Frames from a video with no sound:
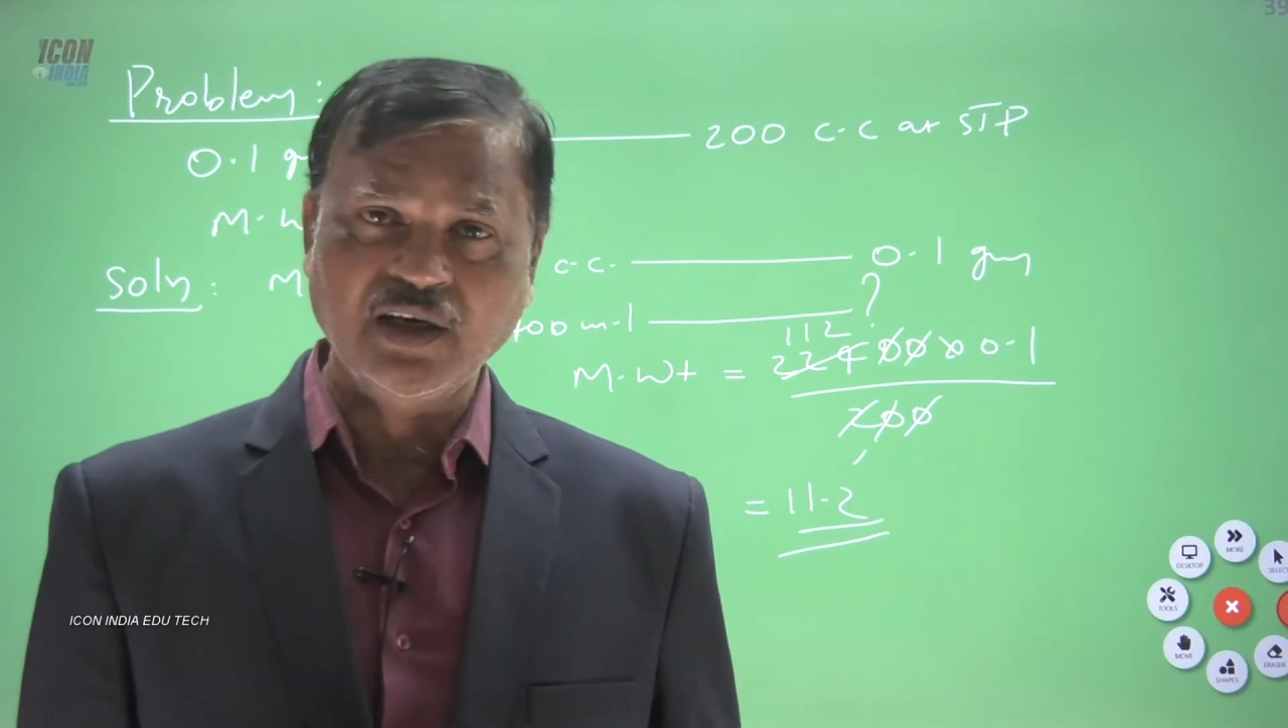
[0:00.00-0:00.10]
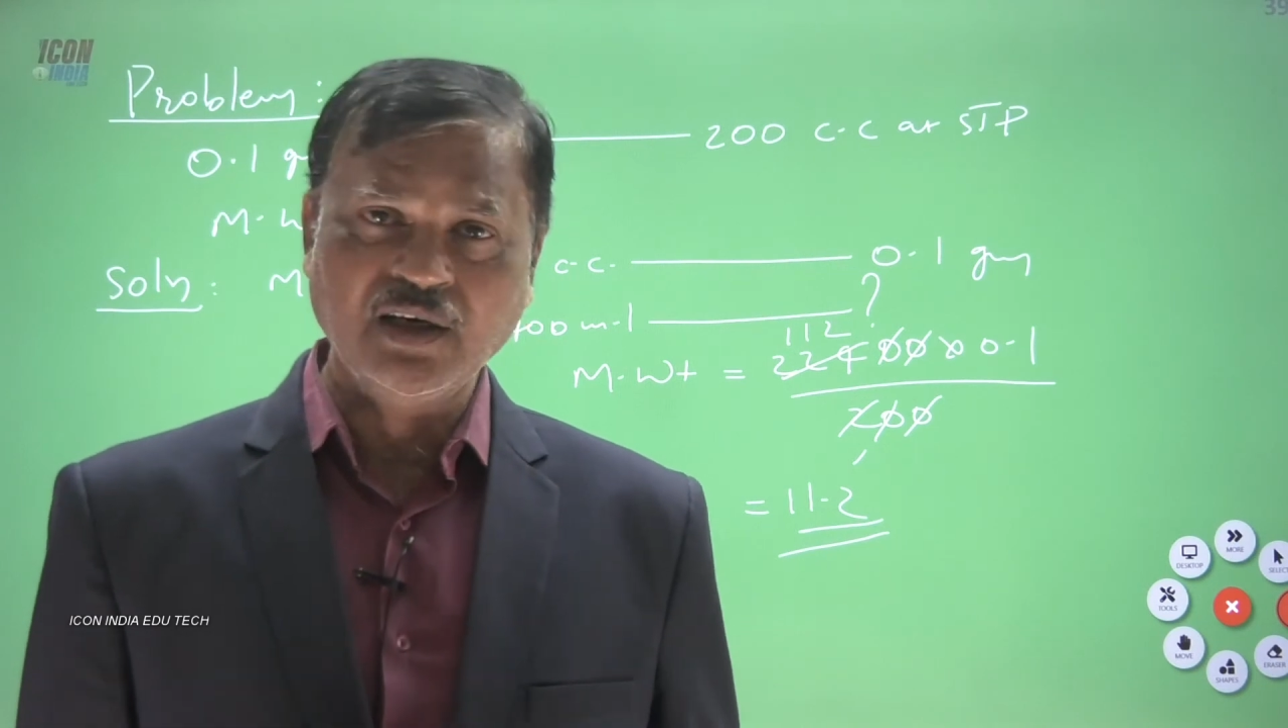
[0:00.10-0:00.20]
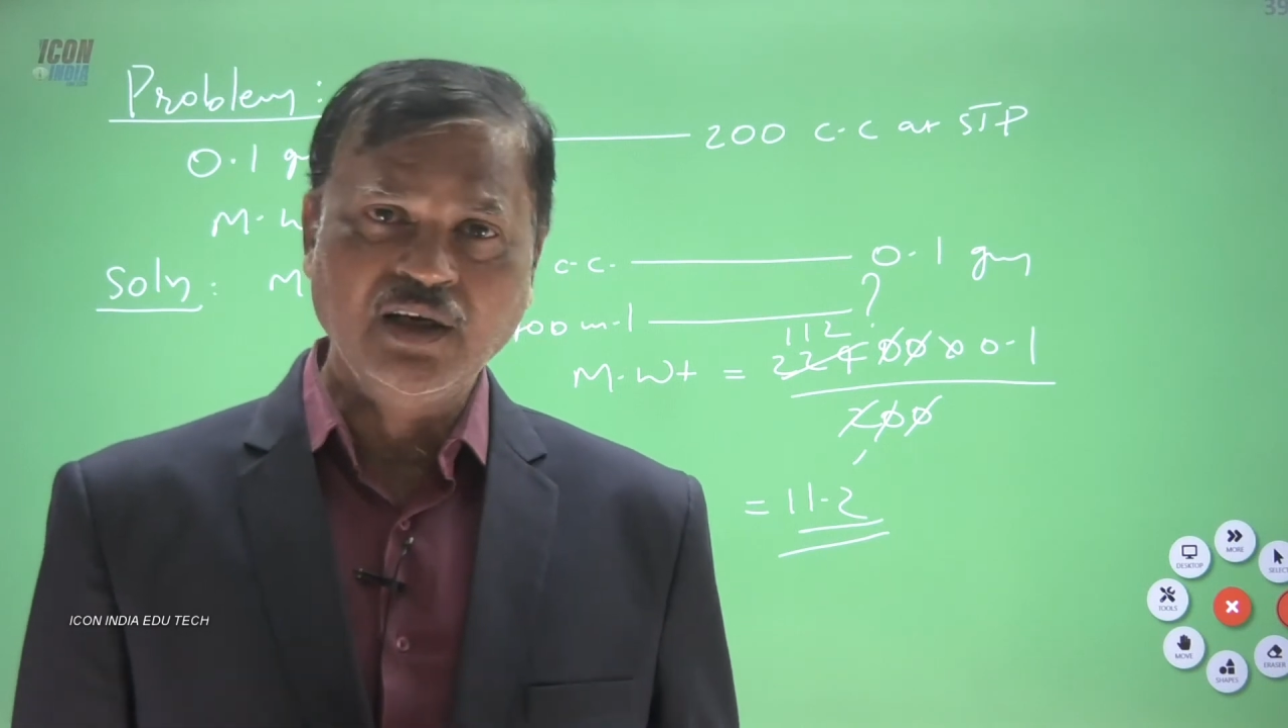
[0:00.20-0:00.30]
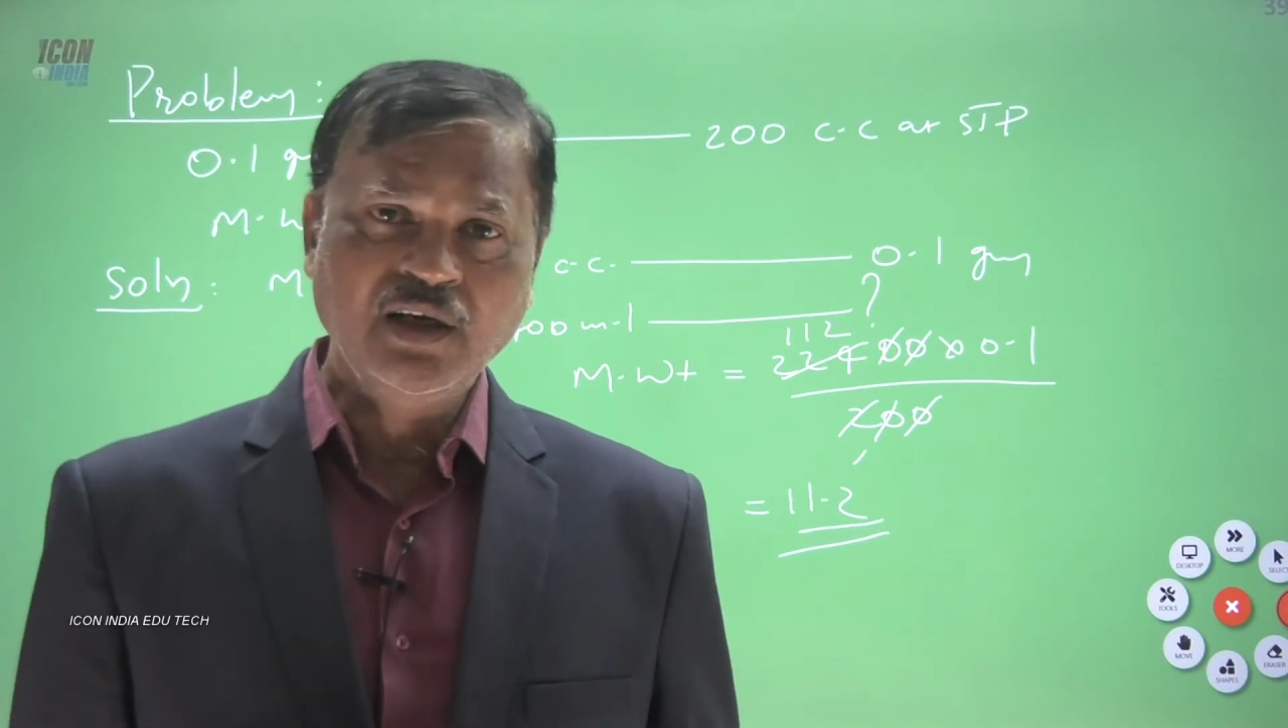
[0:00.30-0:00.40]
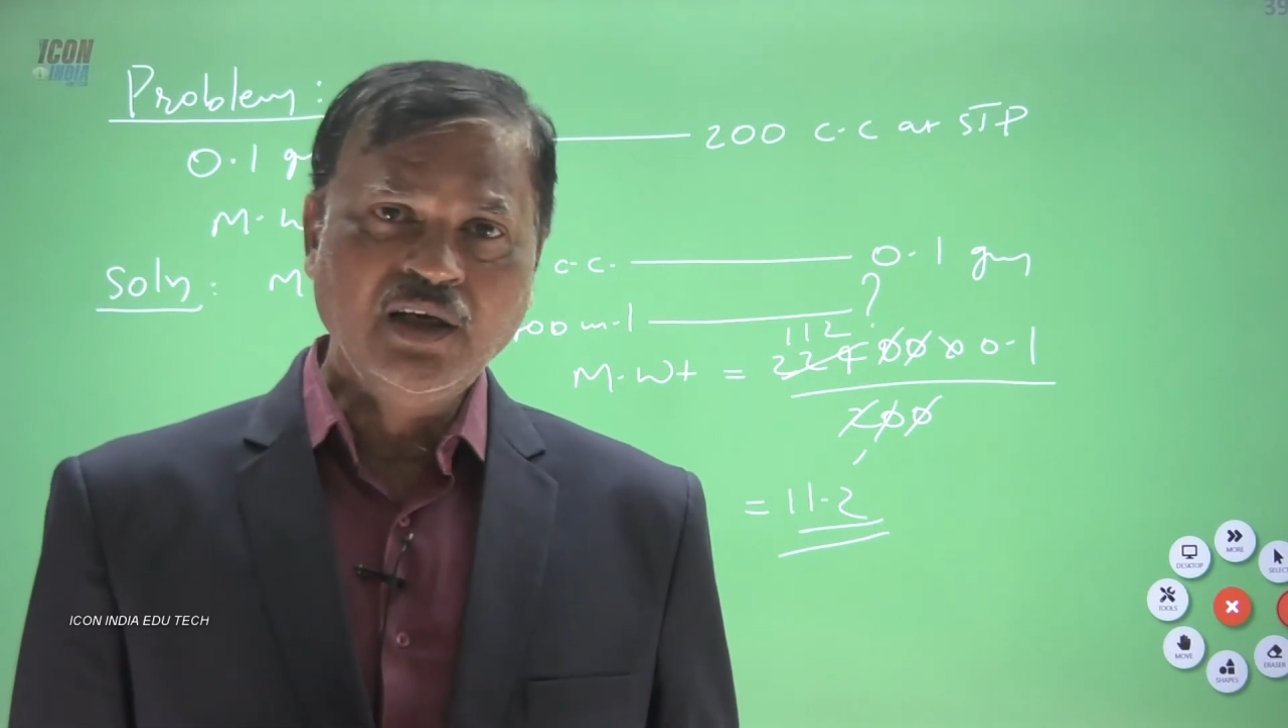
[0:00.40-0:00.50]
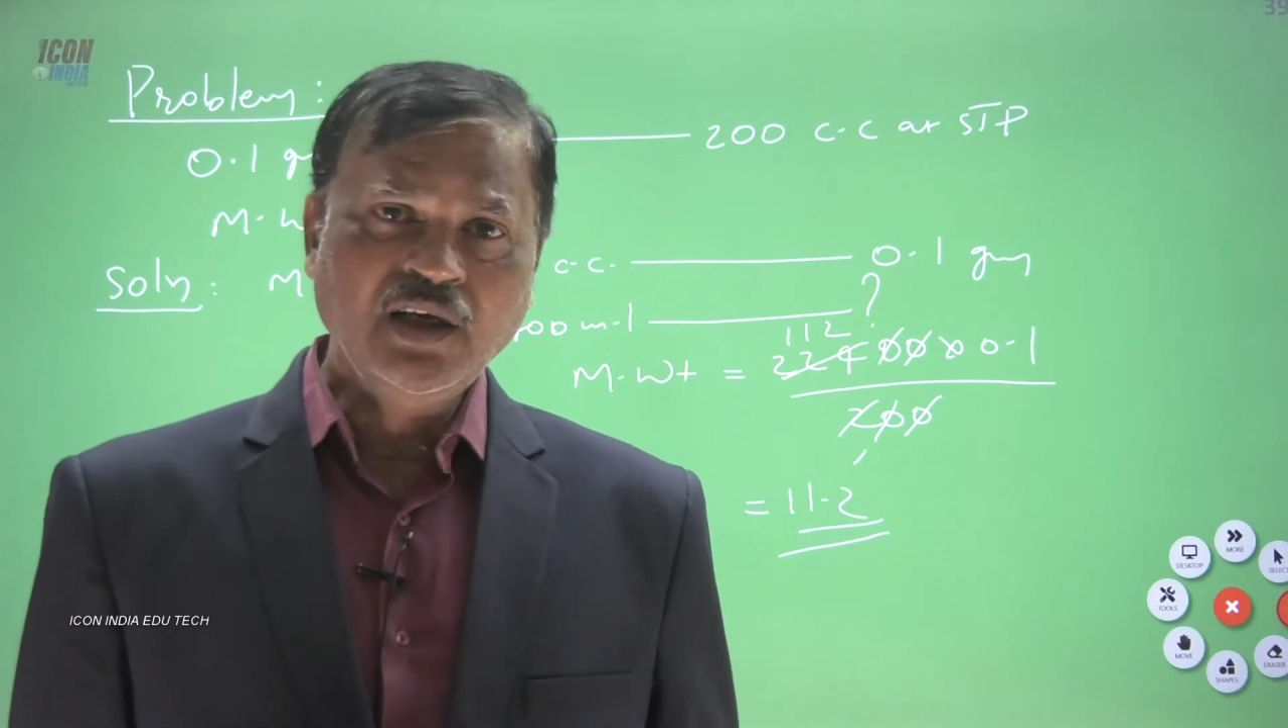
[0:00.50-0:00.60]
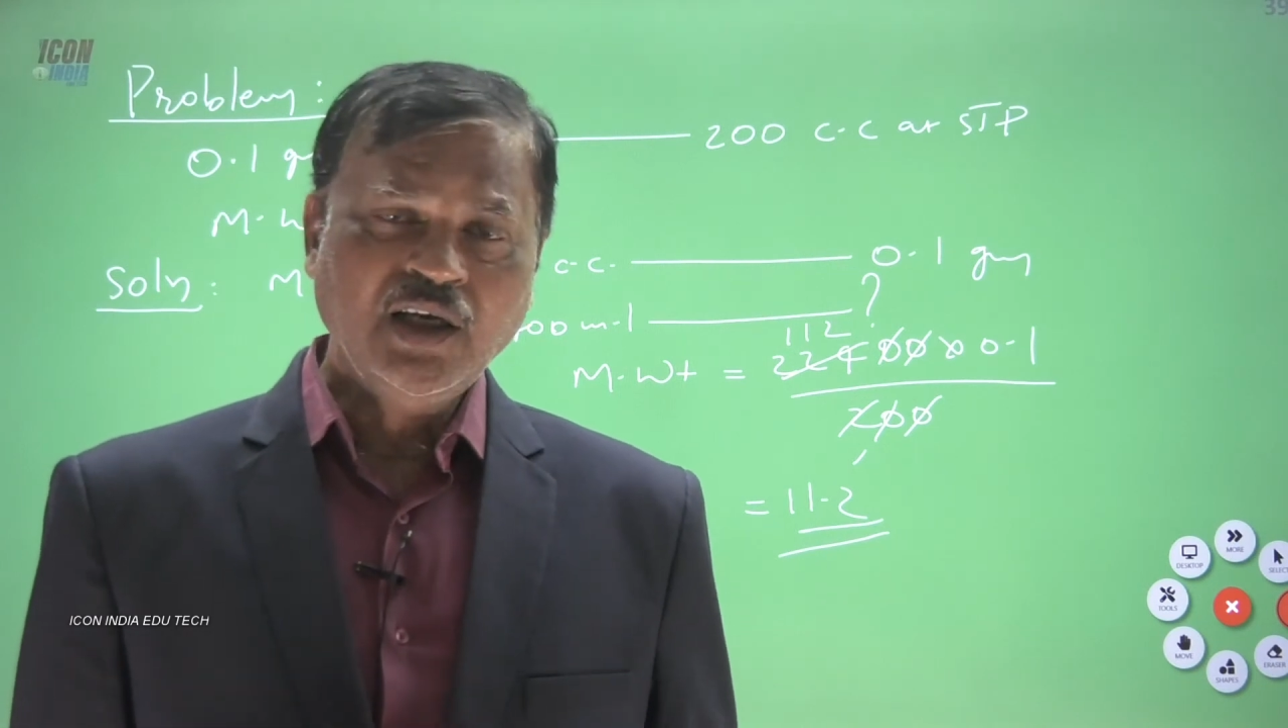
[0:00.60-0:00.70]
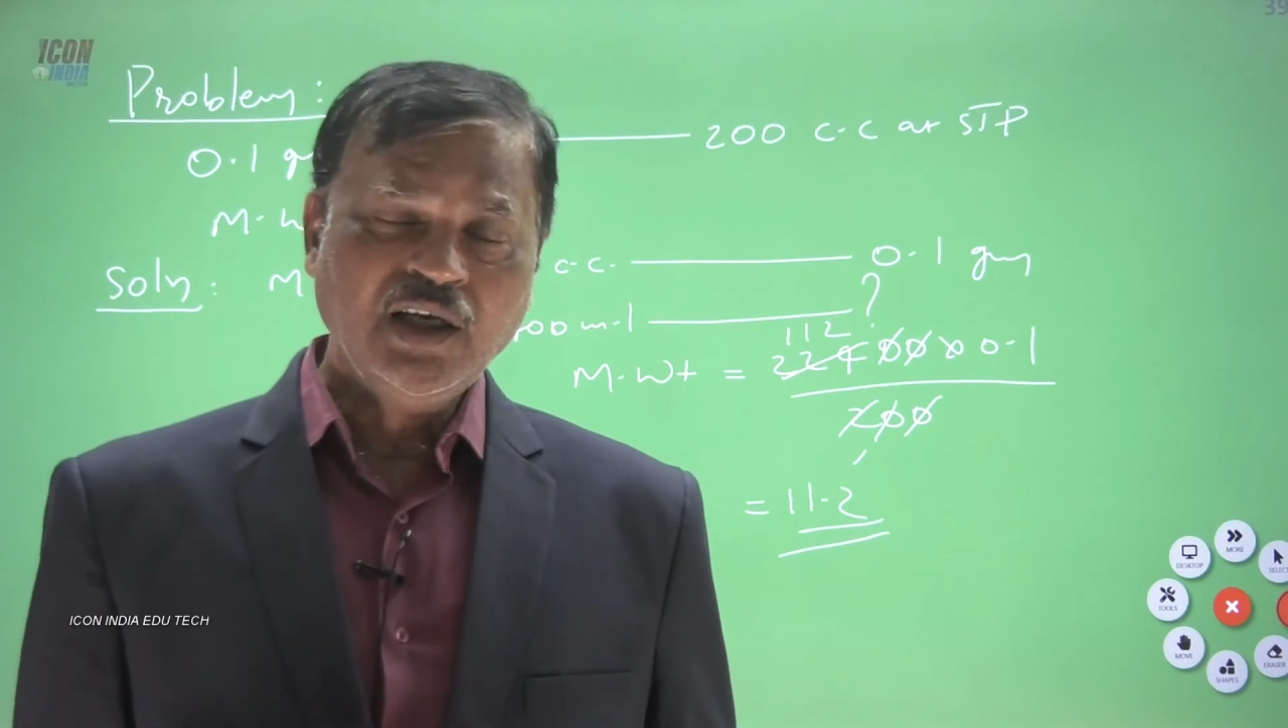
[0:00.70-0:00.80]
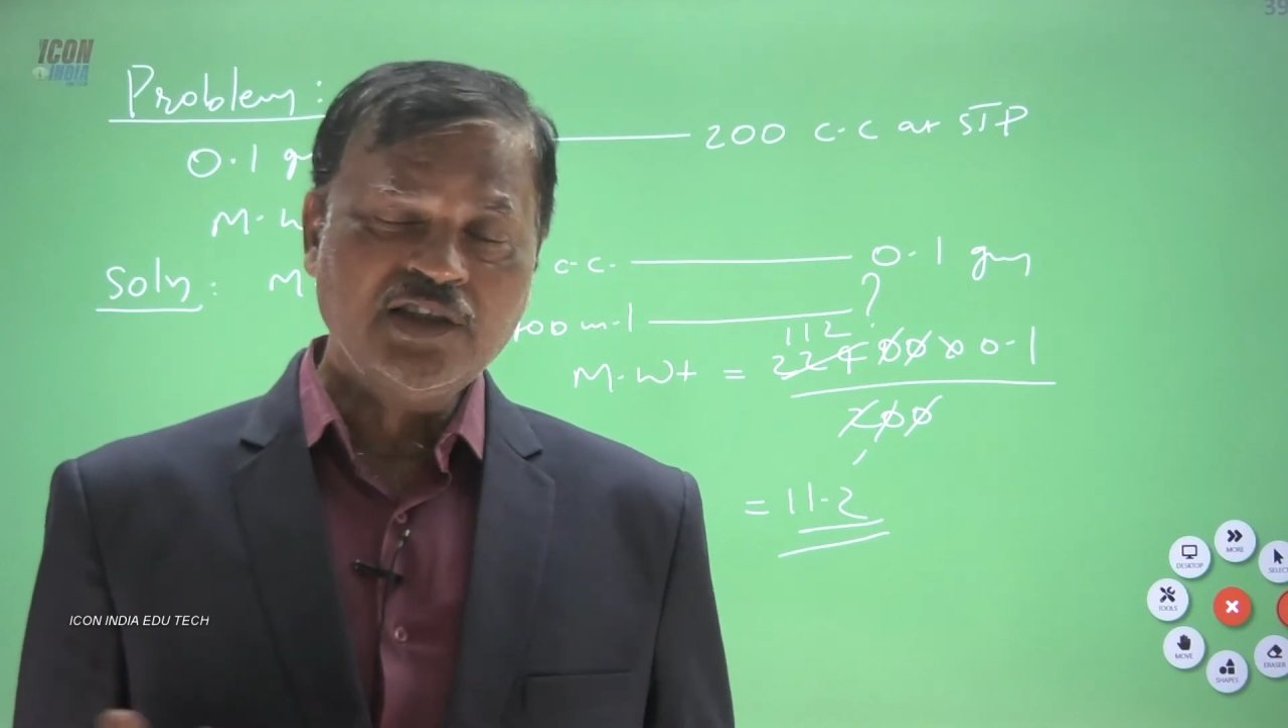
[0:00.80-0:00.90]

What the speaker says: in general.